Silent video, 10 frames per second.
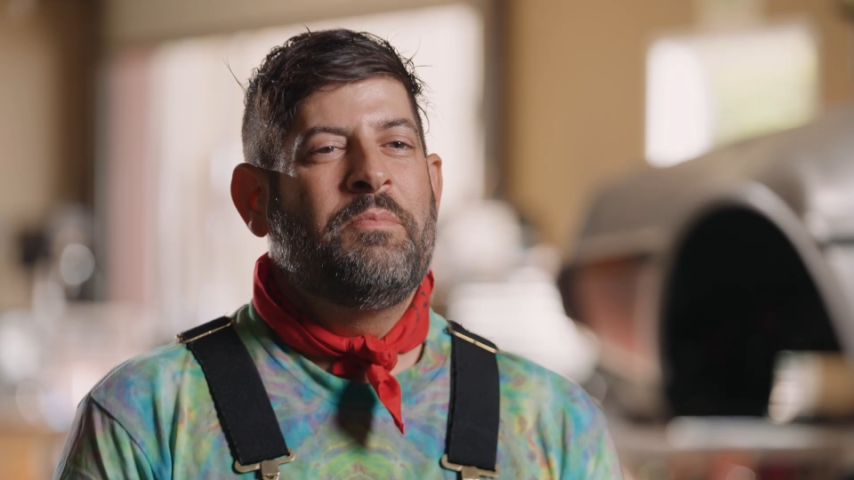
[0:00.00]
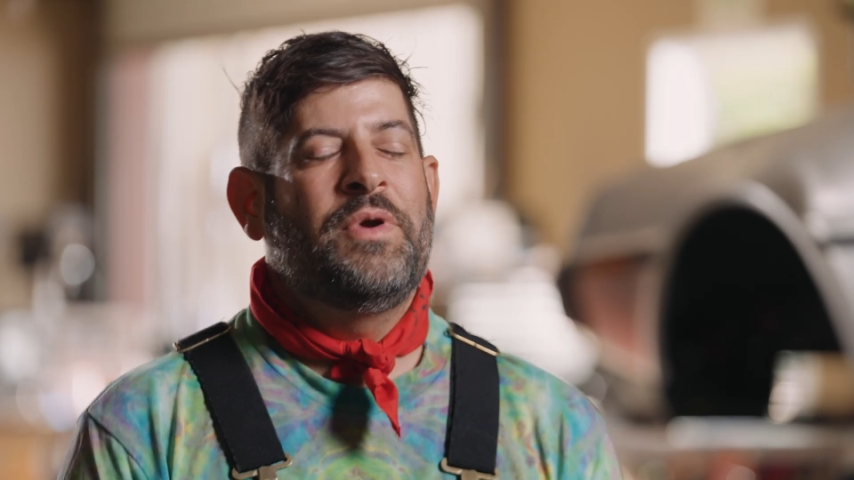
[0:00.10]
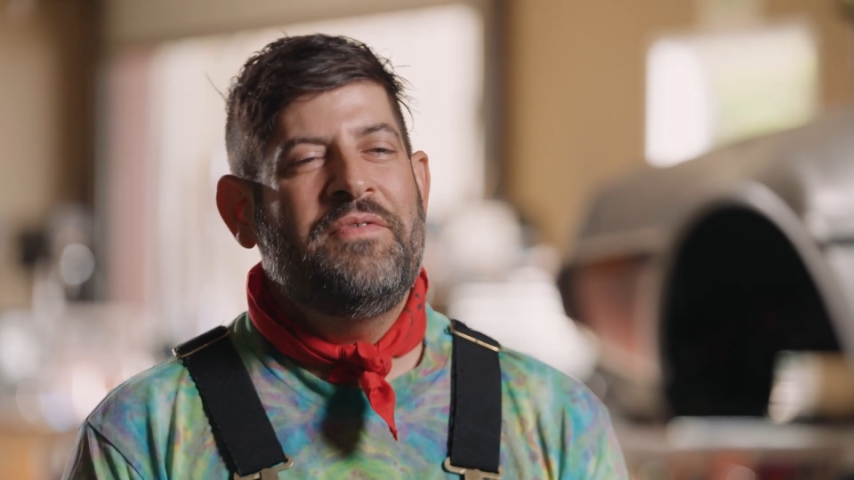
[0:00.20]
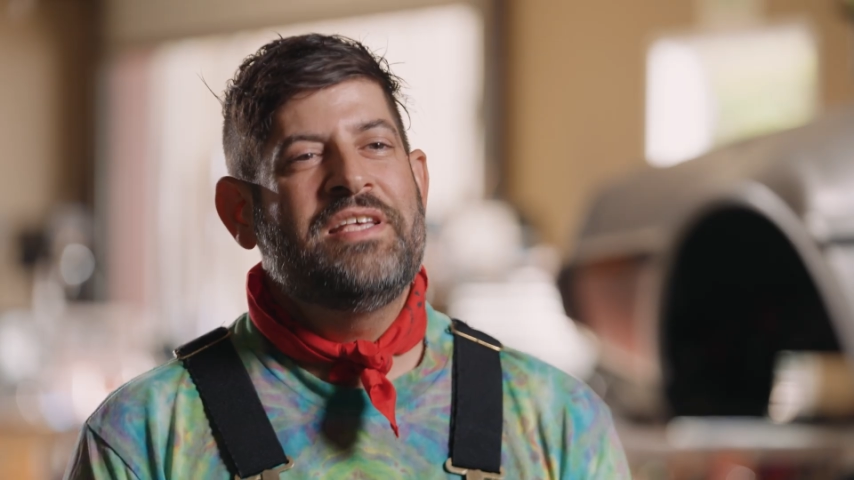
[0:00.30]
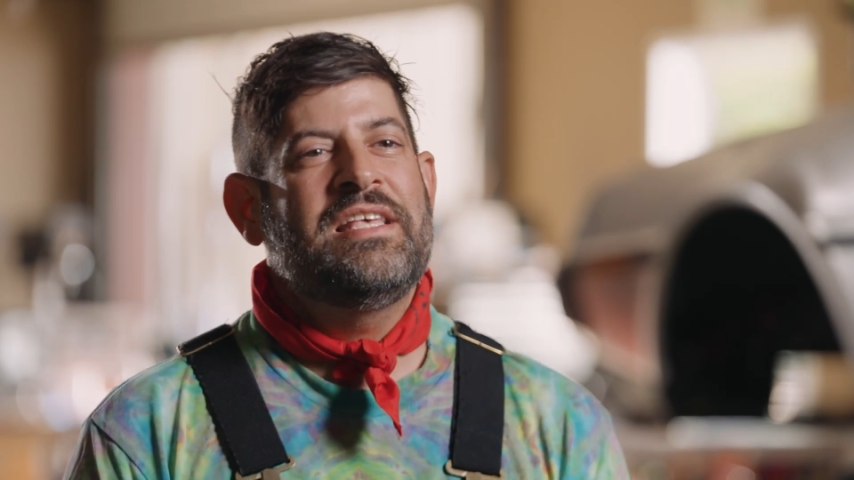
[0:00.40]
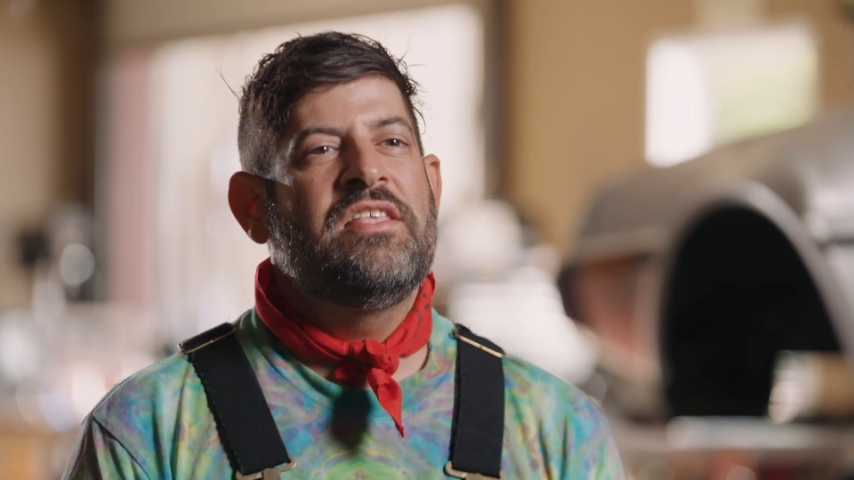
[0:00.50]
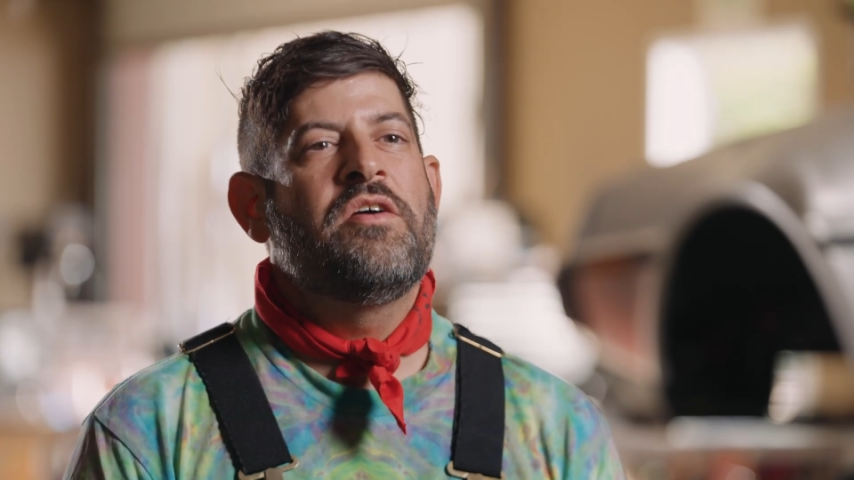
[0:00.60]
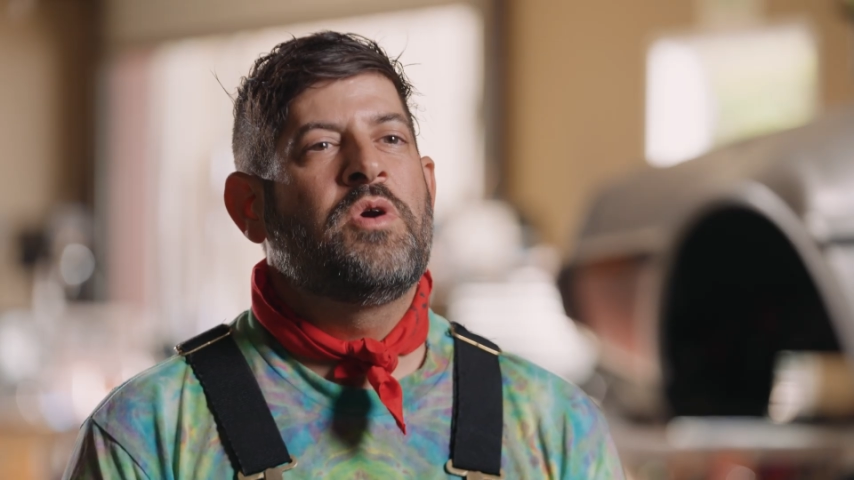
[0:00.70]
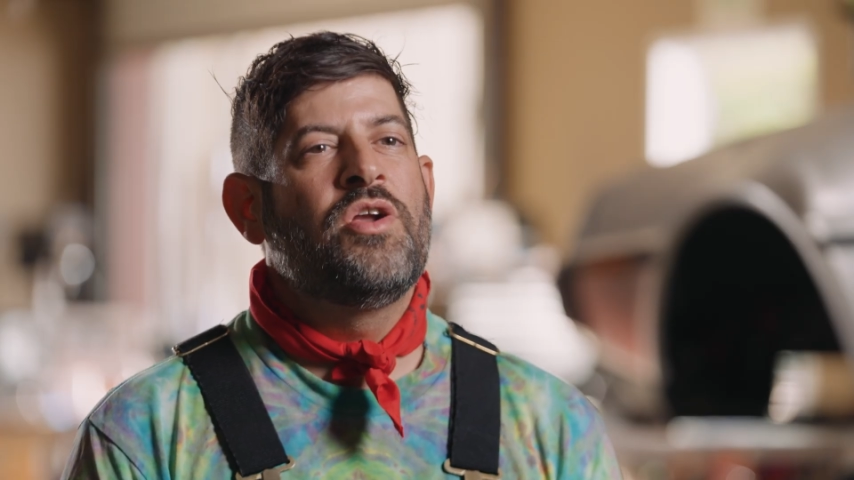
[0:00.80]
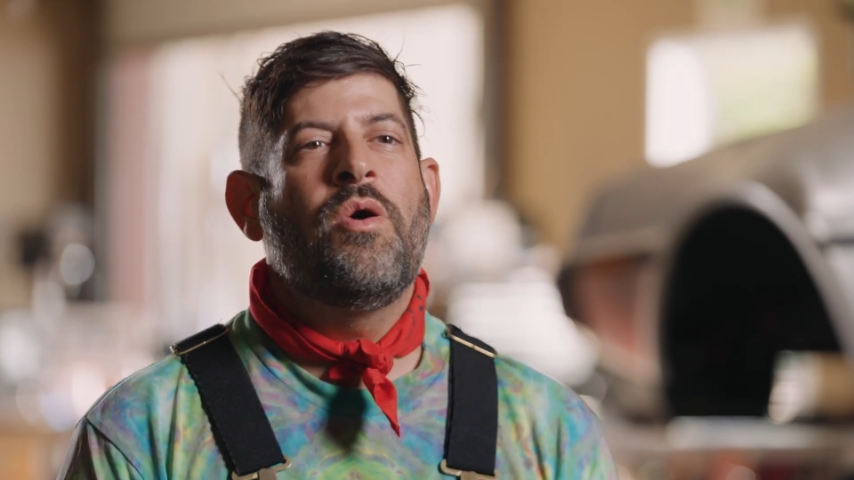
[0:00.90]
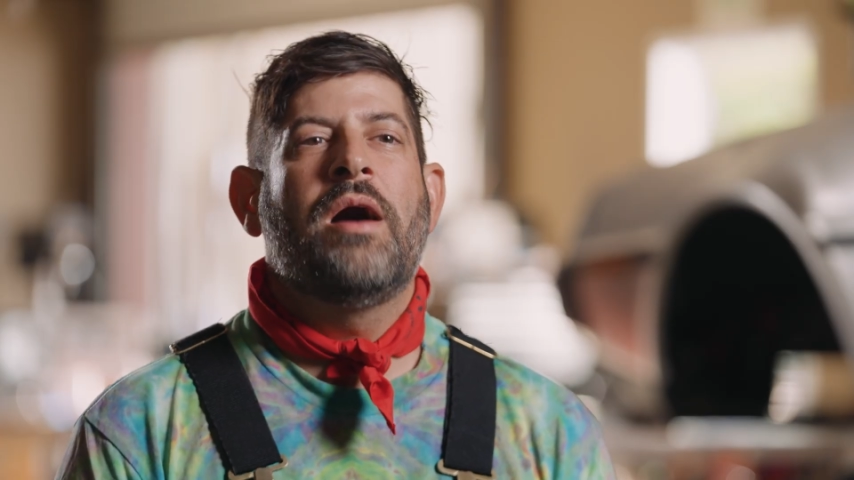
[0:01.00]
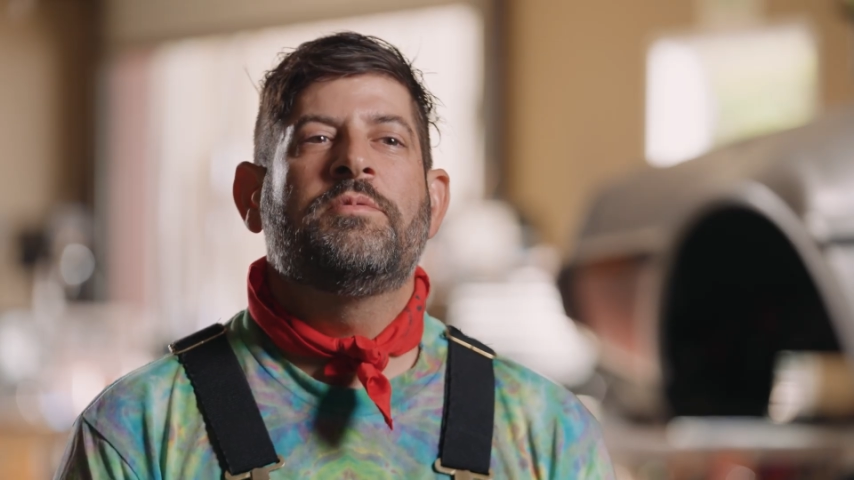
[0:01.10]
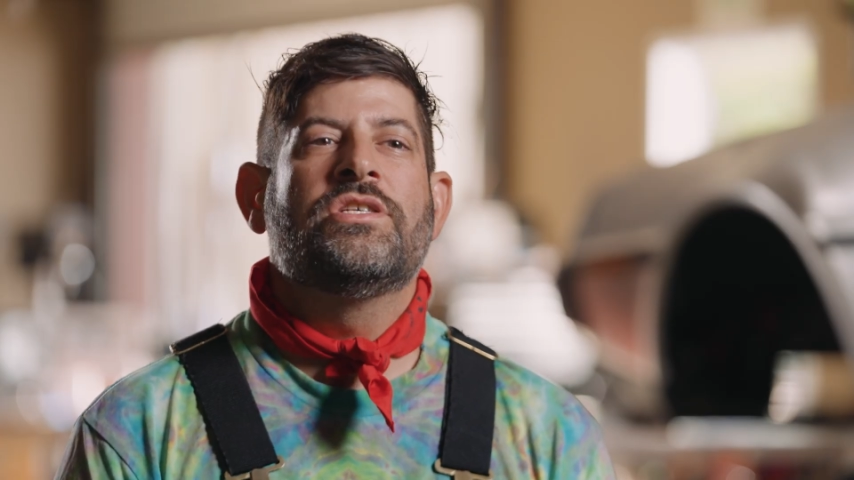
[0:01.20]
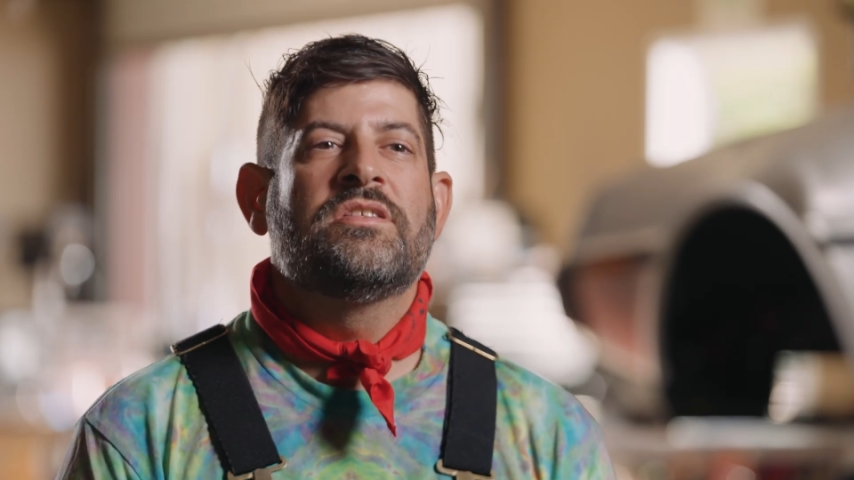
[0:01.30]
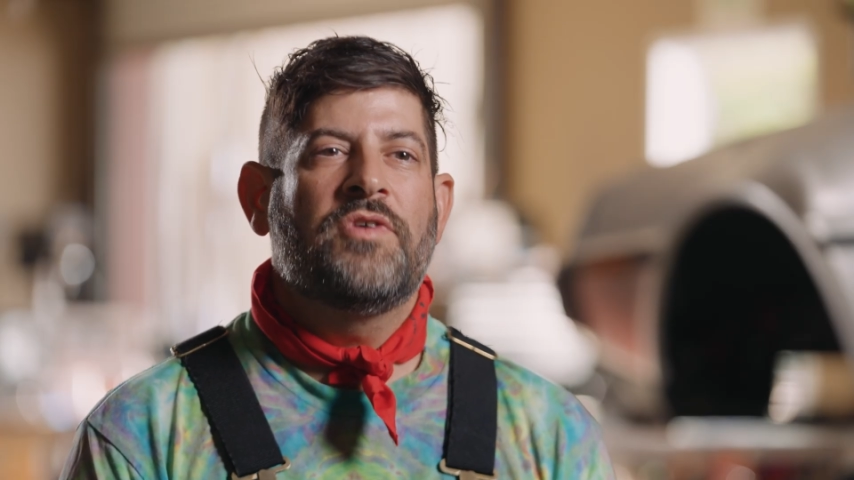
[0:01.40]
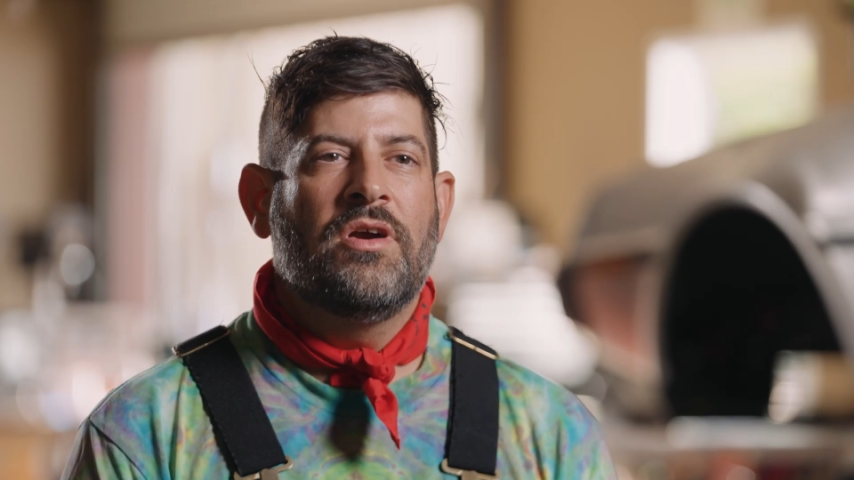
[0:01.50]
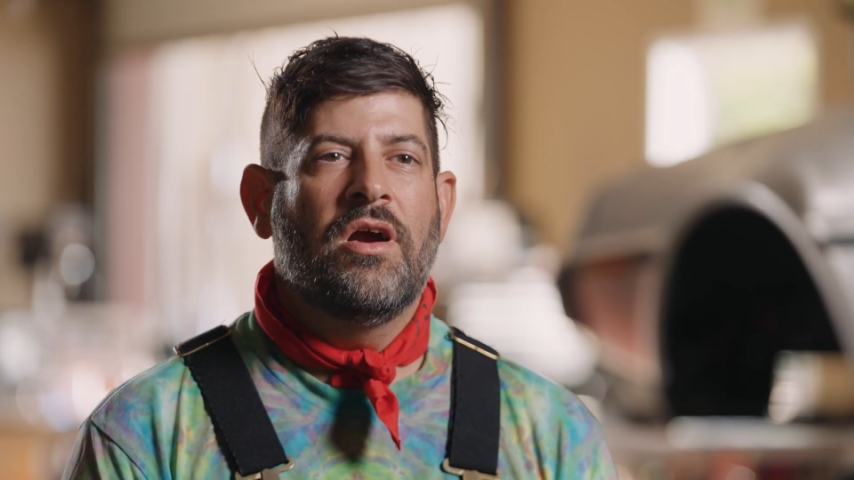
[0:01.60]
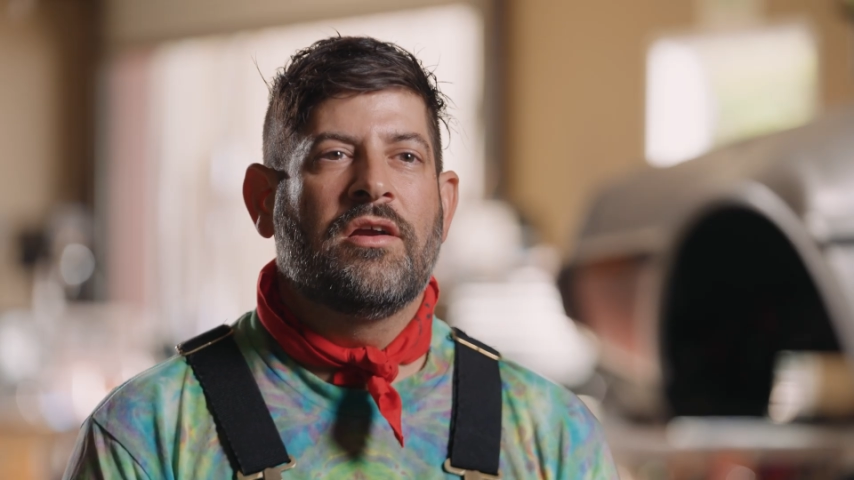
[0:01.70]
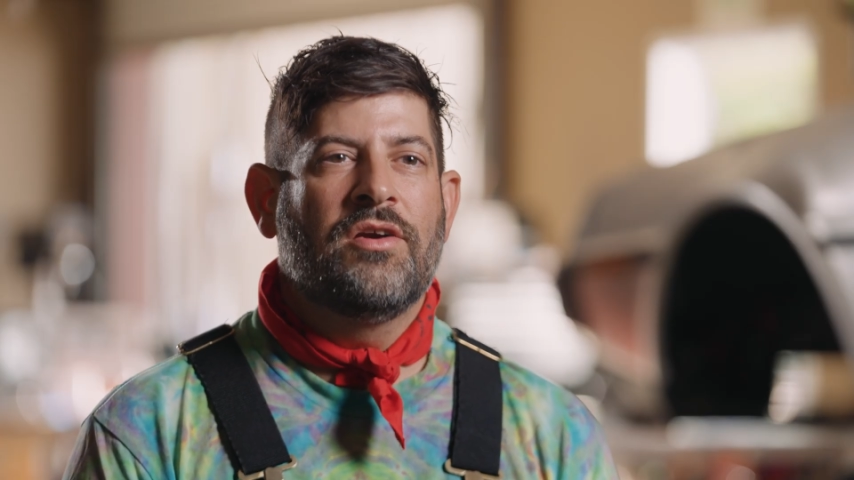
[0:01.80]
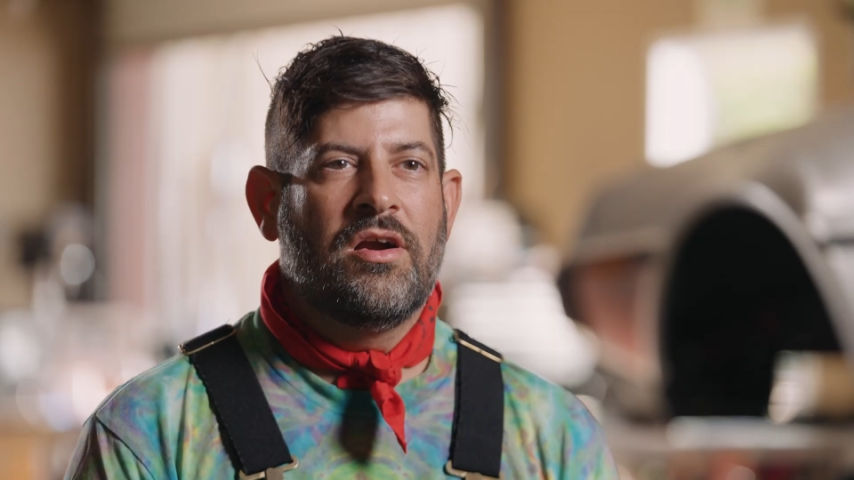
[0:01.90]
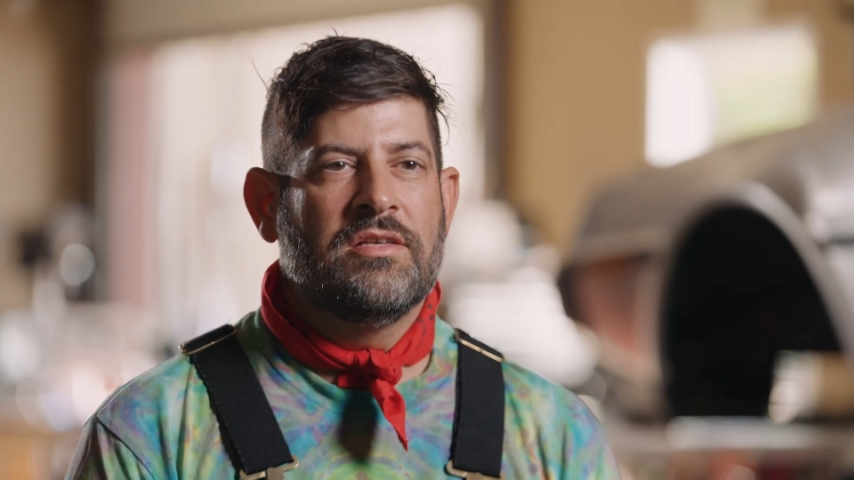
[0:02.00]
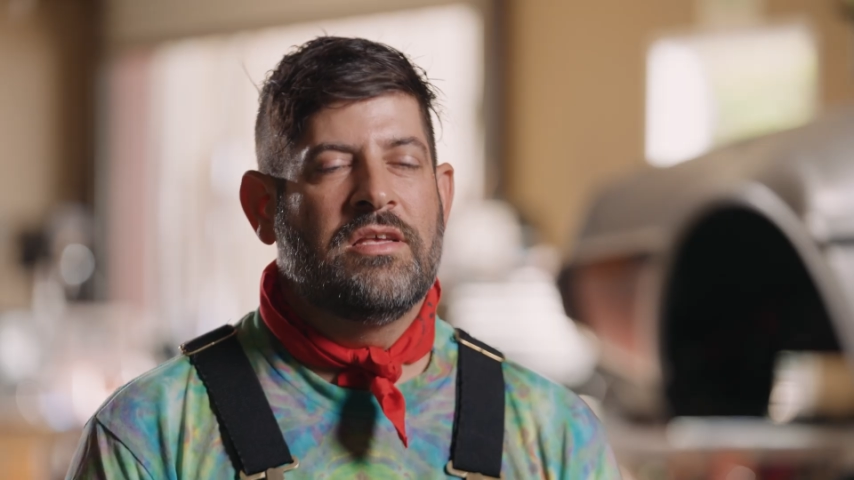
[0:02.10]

Previously, there were no options for art cars